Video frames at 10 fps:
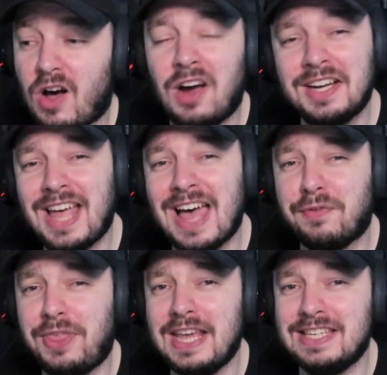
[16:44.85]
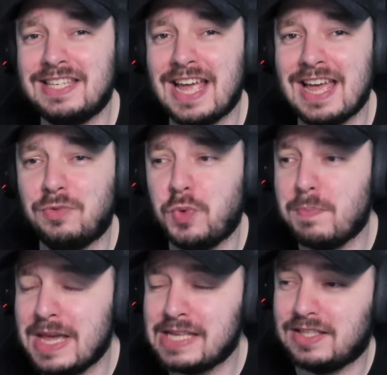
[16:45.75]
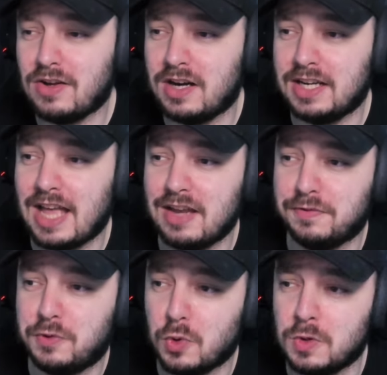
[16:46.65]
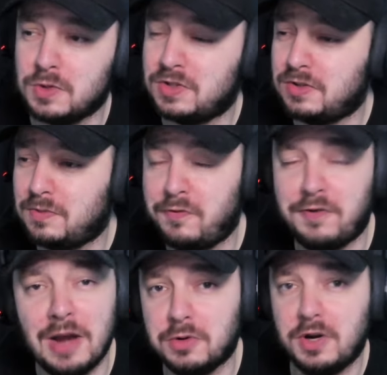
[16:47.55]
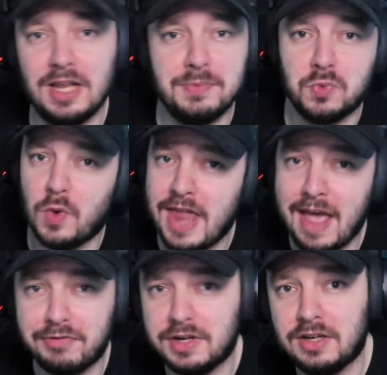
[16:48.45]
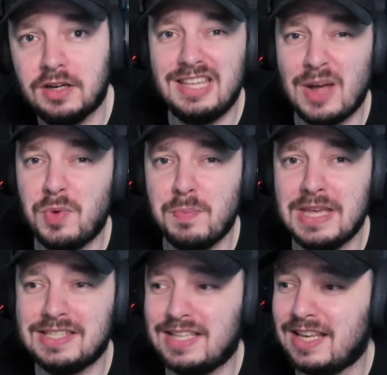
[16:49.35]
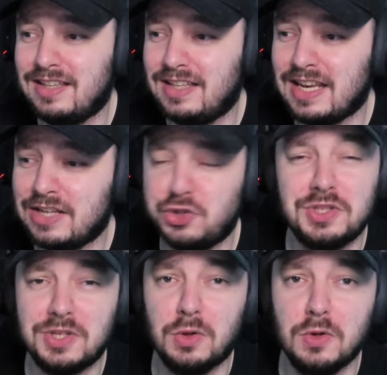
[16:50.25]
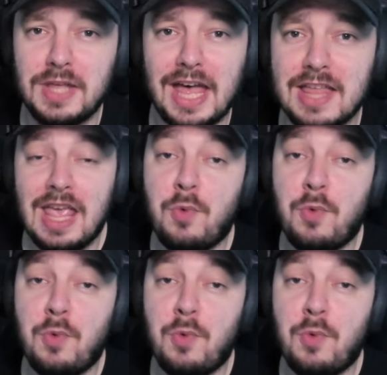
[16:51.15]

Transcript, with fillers: Are there kind of things that we missed? Are there kind of goals, viral clips, whatever that we missed that I should still look at?